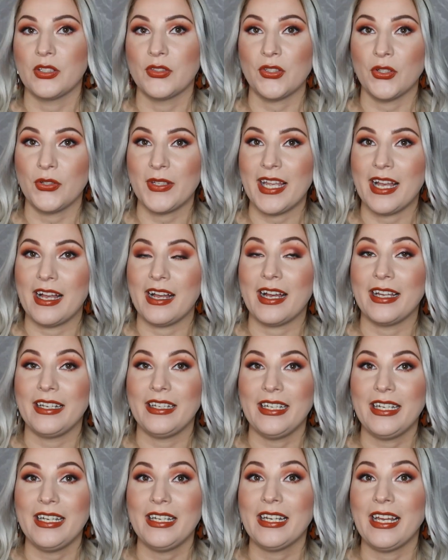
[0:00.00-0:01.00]
So yeah, I
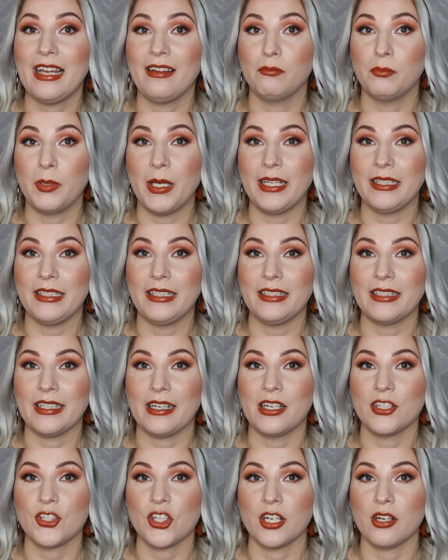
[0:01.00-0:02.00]
didn't have pan in the
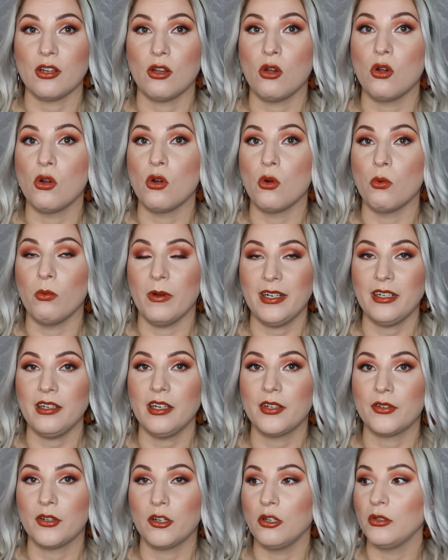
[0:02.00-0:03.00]
eyeshadow when
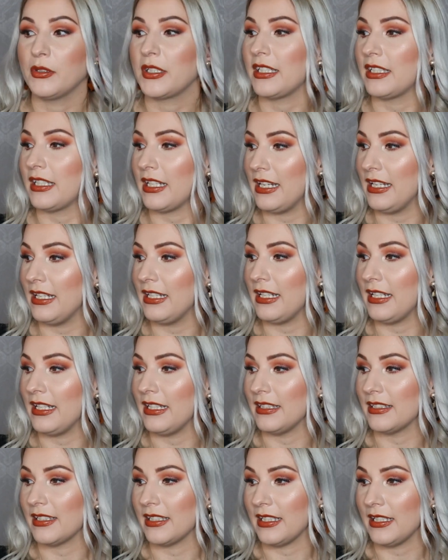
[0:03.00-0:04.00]
I rolled it
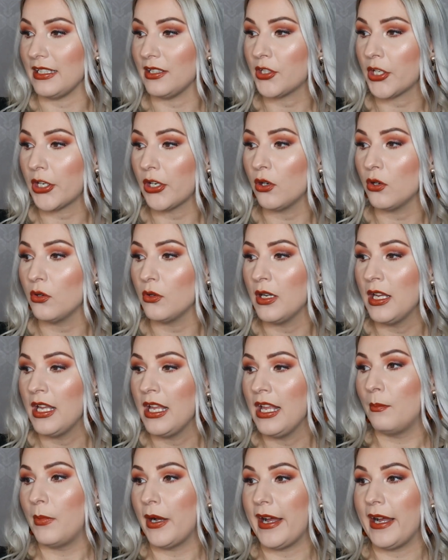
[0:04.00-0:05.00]
in the intro,
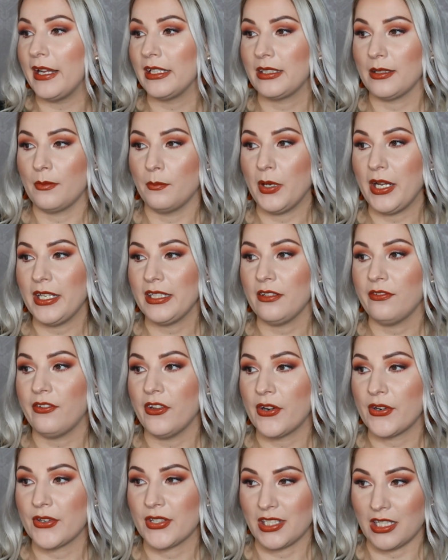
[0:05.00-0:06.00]
but by the
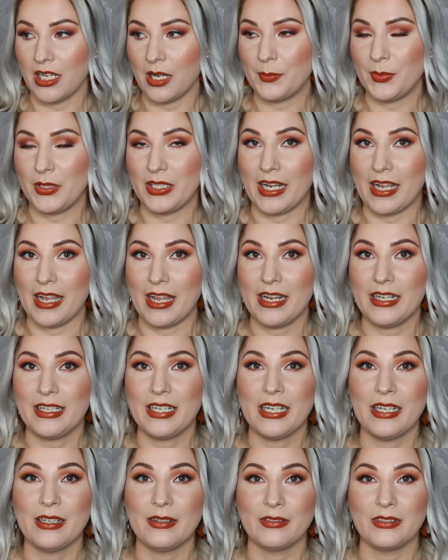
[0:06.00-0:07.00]
first
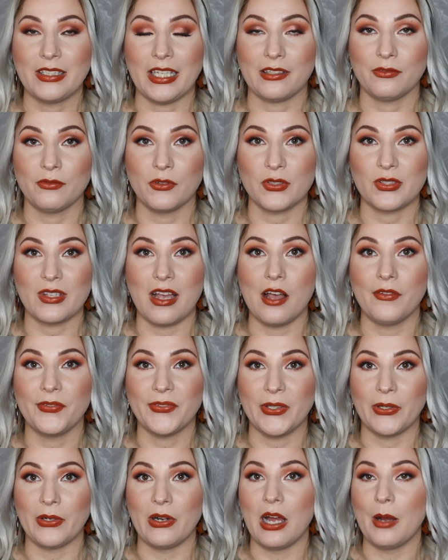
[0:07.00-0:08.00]
update, that was
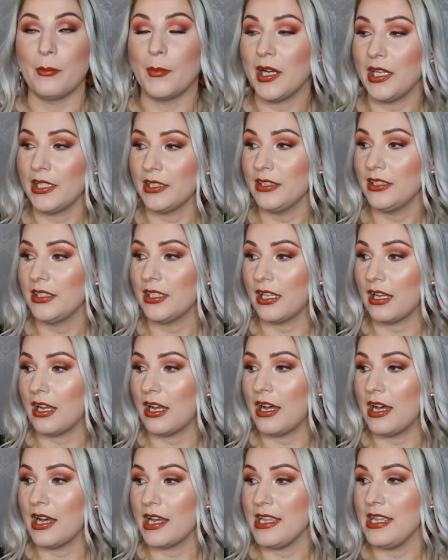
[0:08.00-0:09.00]
after a month,
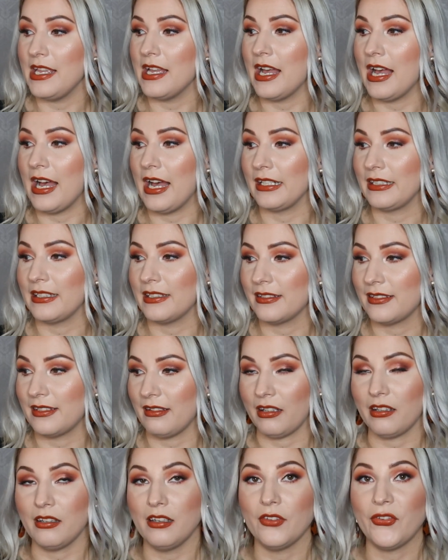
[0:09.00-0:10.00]
I had
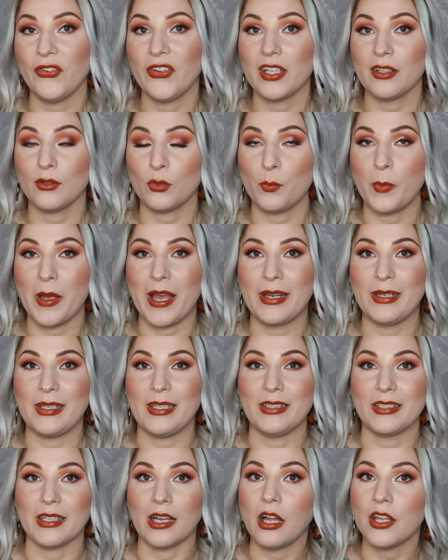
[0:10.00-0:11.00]
significant pan
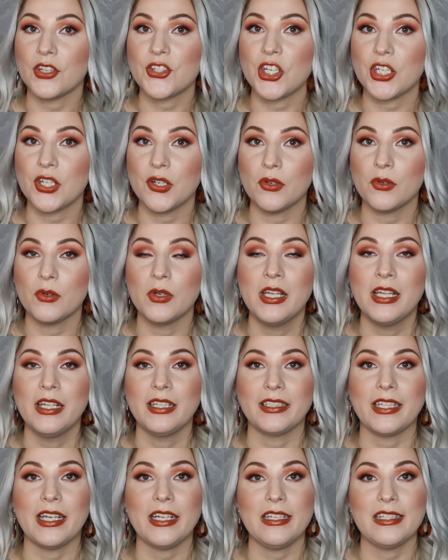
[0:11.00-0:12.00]
in the eyeshadow.
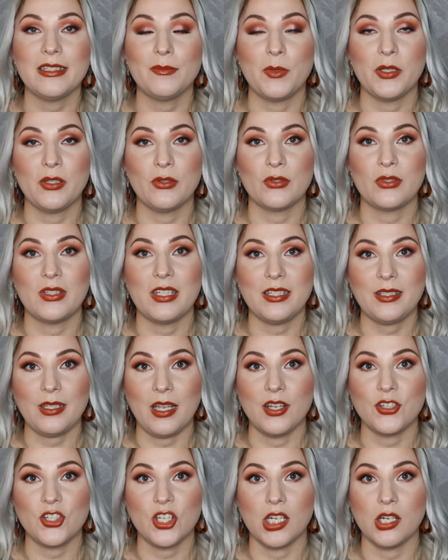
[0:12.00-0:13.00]
That is because this
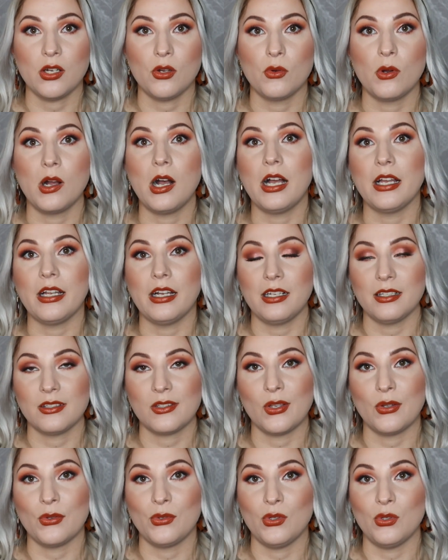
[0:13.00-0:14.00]
eyeshadow I
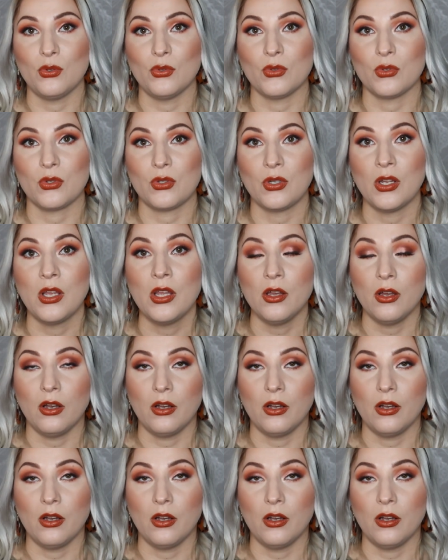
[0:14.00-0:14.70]
also used